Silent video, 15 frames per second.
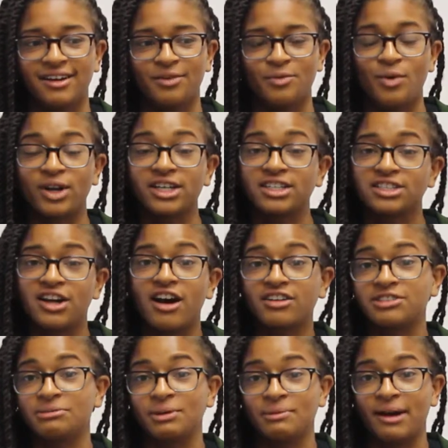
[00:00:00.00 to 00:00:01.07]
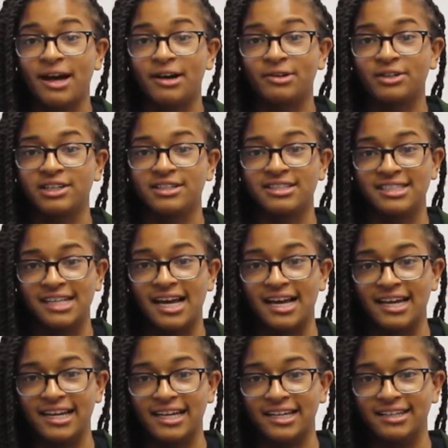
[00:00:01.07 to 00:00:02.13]
wanted to talk to him about a
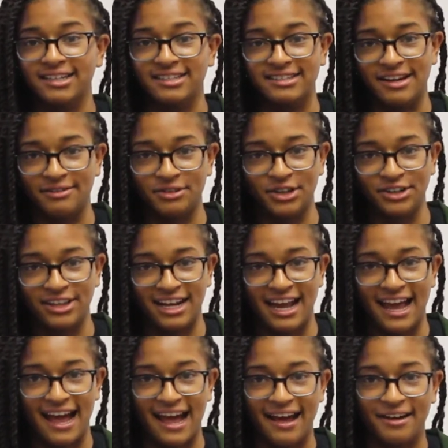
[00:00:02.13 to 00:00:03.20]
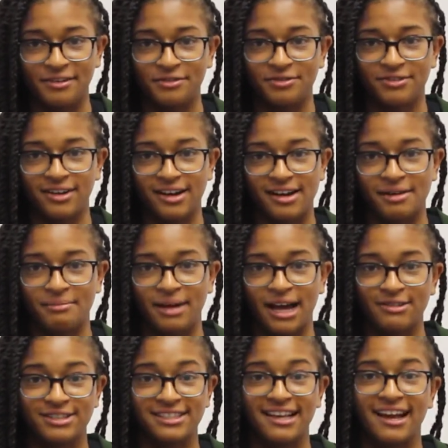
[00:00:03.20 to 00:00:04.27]
design endeavor that I have
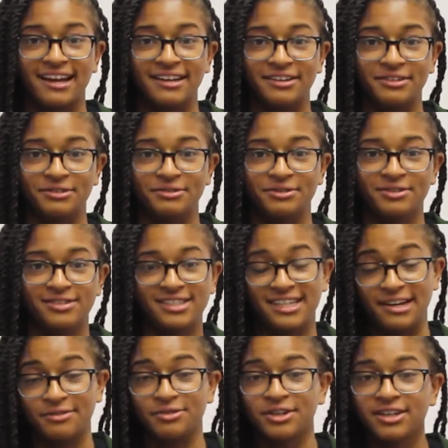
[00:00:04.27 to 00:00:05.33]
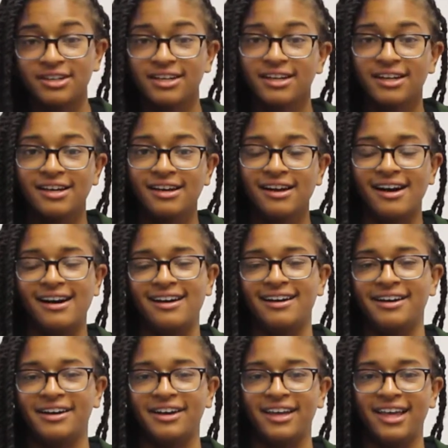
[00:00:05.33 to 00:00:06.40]
outside of Stanford.
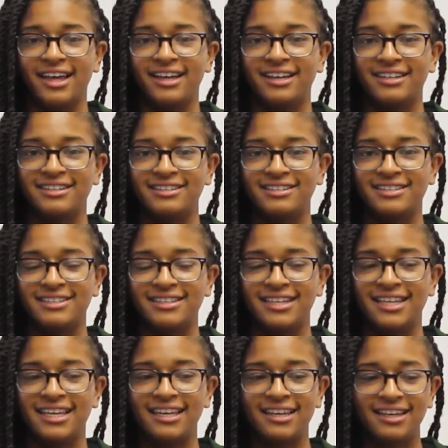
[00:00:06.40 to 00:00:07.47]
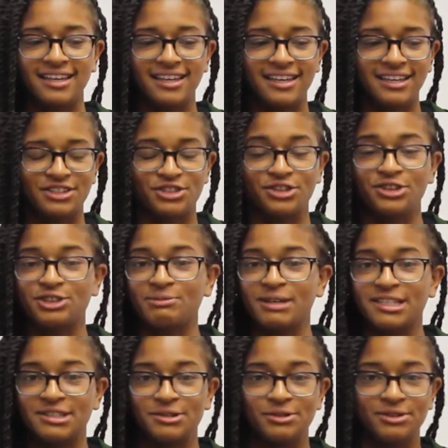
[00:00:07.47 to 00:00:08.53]
And he introduced me
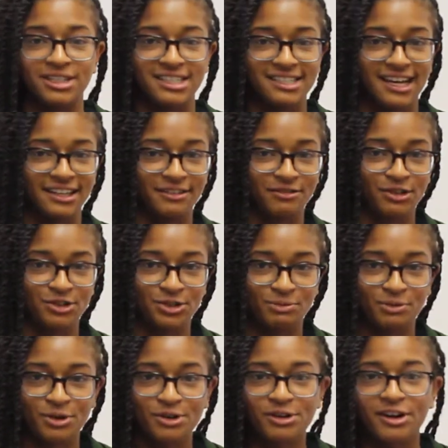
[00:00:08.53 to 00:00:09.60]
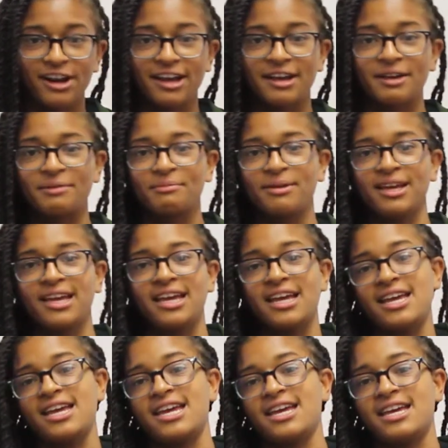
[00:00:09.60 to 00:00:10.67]
to the Design the Future program,
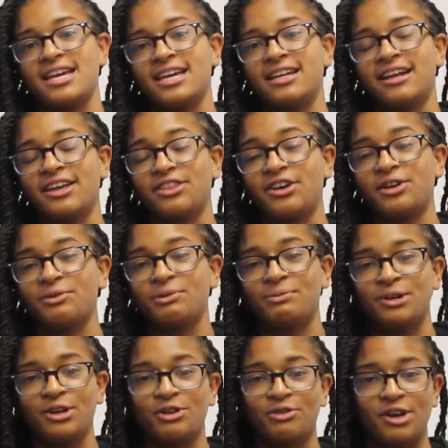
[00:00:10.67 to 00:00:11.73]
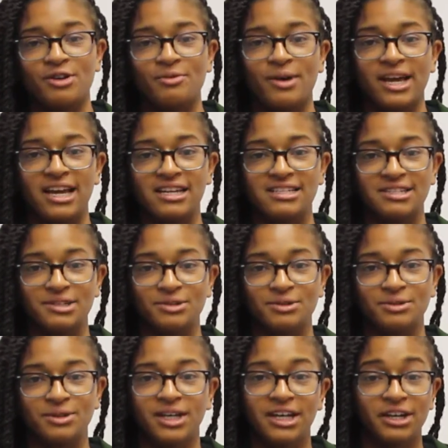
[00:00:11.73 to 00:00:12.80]
and I thought it would be a great way
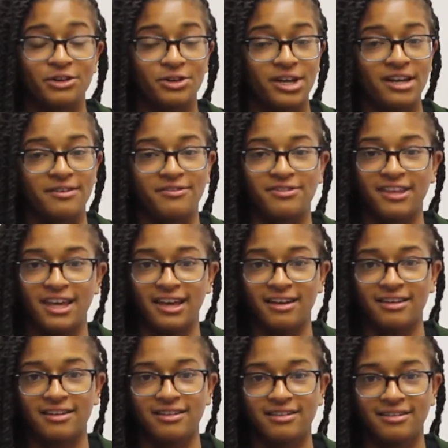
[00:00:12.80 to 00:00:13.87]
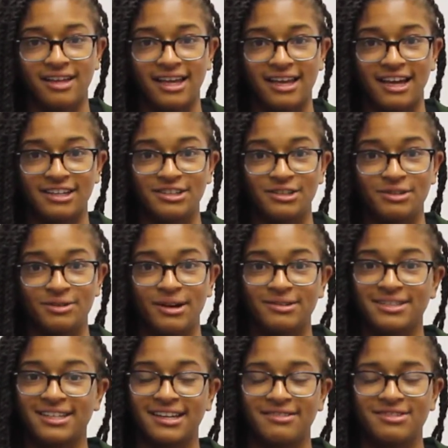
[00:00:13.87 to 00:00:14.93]
to creative think like I do
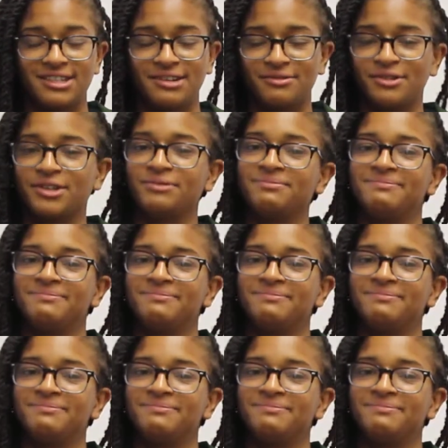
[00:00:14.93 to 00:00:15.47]
outside of Stanford.